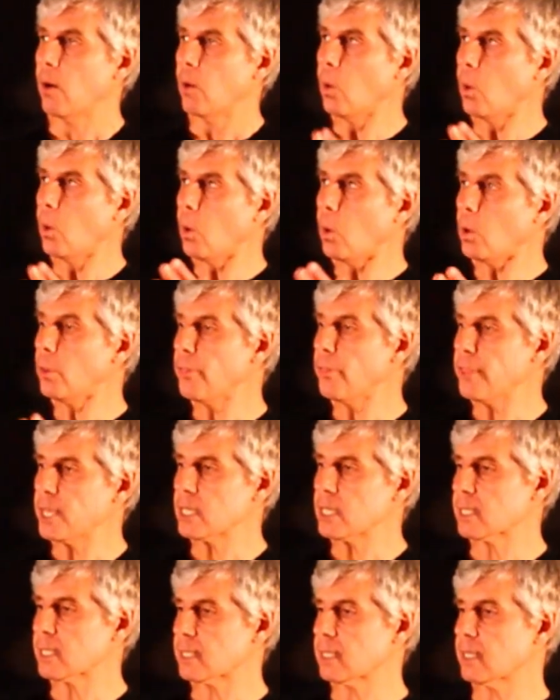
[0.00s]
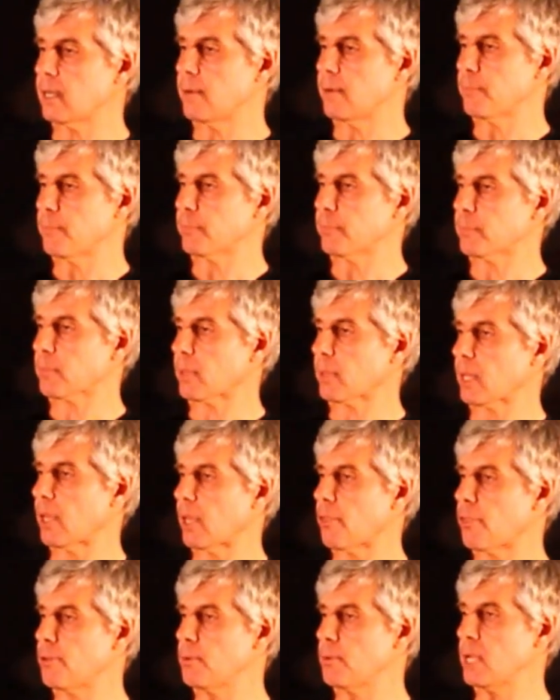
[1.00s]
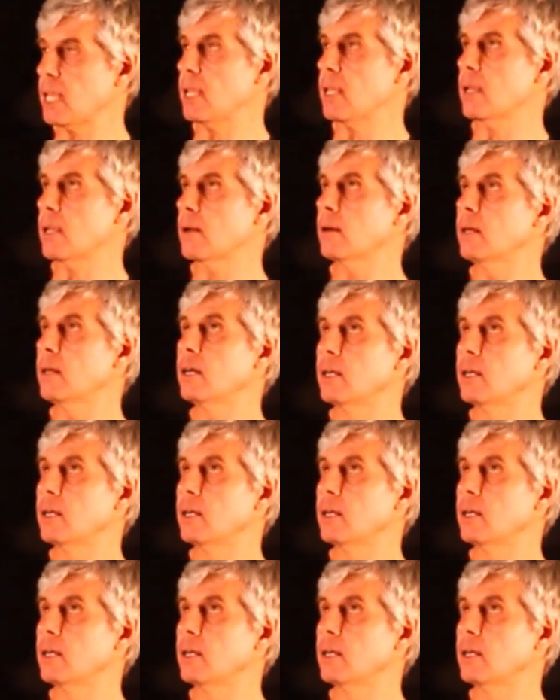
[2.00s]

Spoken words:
All these three